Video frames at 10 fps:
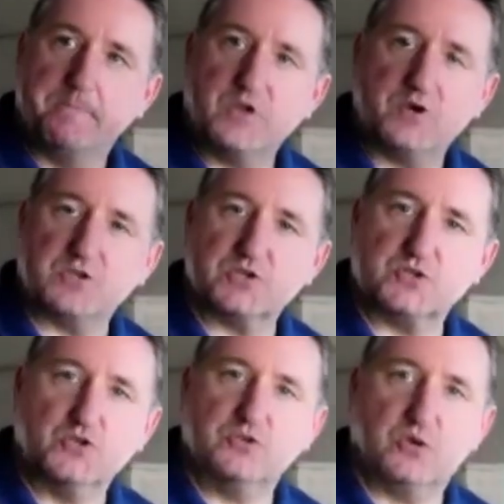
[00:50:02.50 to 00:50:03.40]
Because
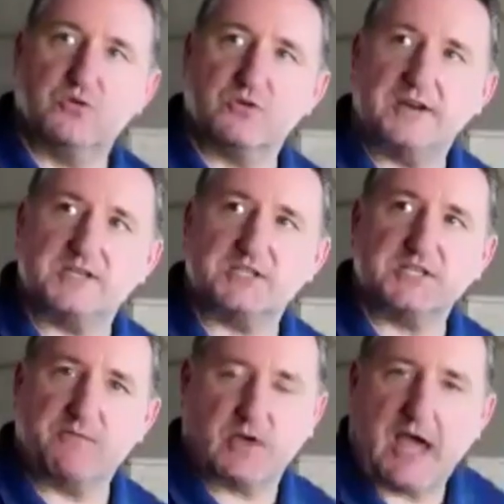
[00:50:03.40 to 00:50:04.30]
you don't
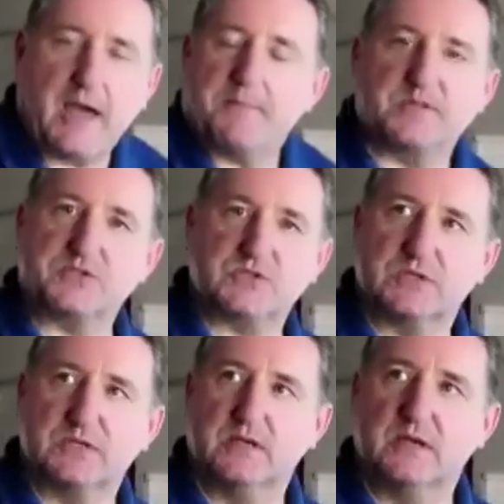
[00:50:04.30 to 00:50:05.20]
understand what happens.
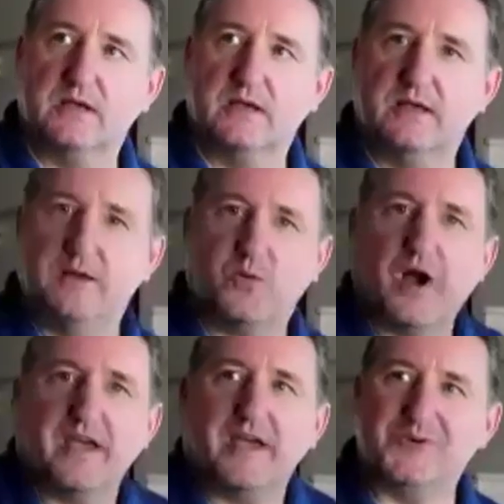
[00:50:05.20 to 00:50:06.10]

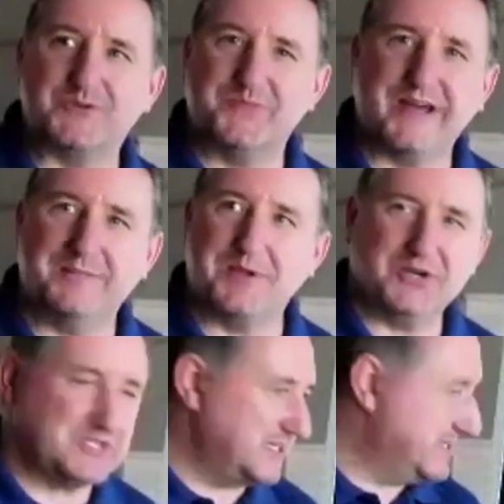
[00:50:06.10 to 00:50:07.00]
Why I lose money?
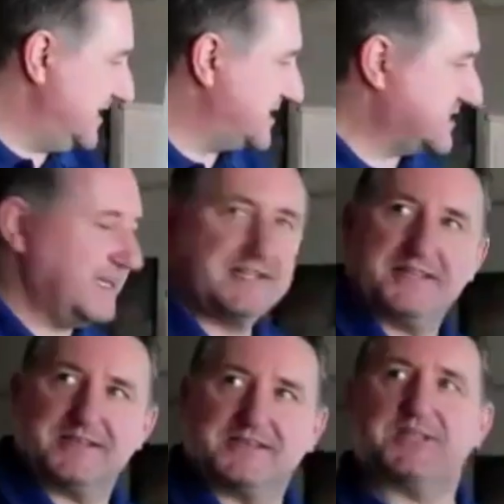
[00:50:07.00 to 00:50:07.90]
Because I did exactly
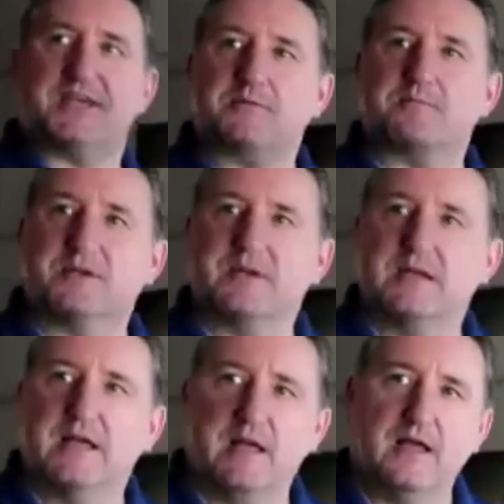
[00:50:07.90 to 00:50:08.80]
the same.
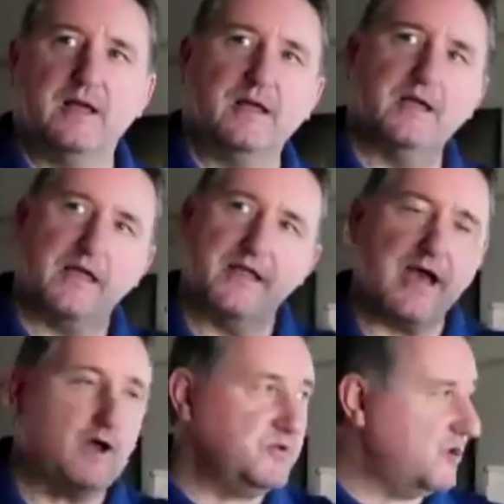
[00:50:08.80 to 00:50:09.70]
And
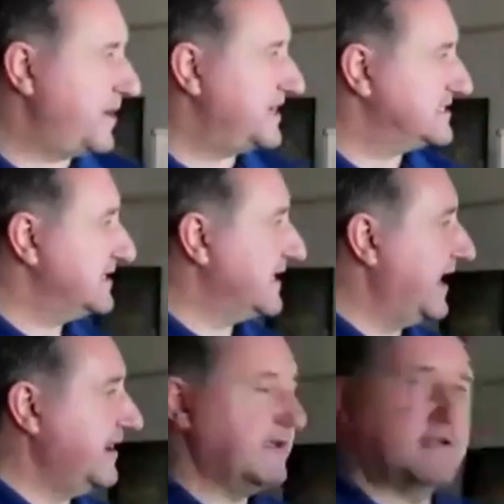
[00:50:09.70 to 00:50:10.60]
now your basal
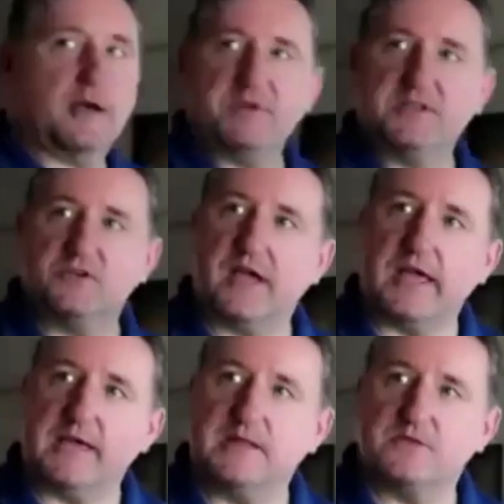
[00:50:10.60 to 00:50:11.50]
ganglion come
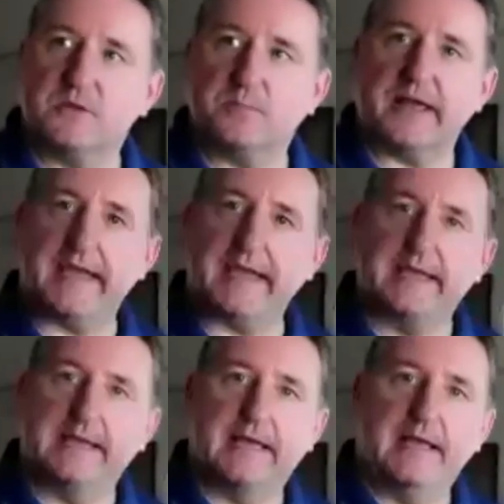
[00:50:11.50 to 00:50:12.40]
into the play,
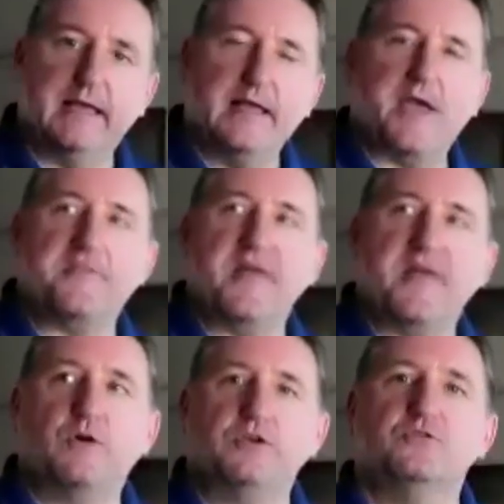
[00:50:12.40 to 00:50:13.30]
and
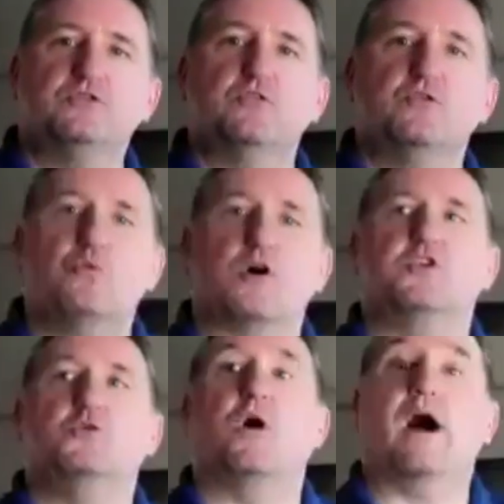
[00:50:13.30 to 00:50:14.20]
now you do what
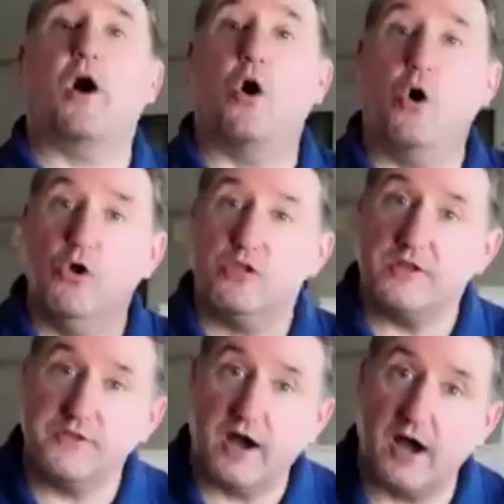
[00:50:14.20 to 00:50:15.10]
you all
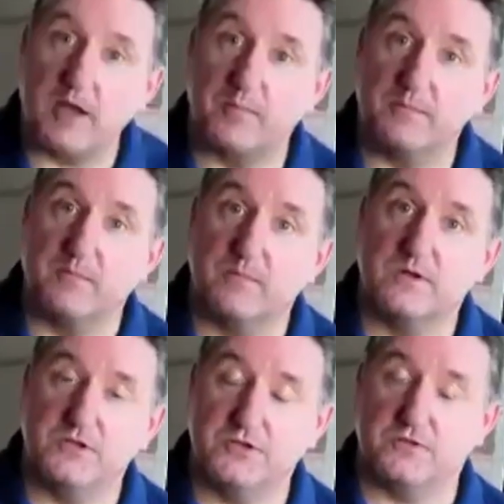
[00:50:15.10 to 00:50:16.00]
the time
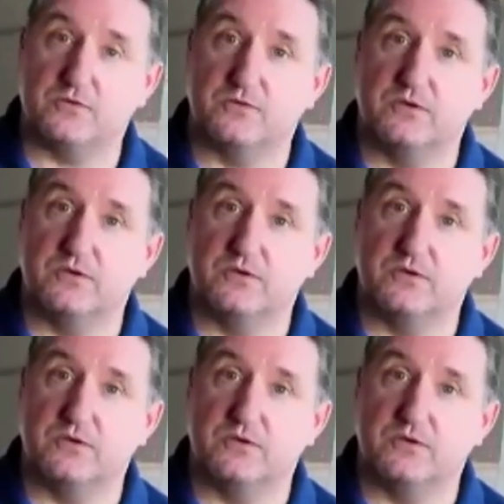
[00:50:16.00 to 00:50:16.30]
do.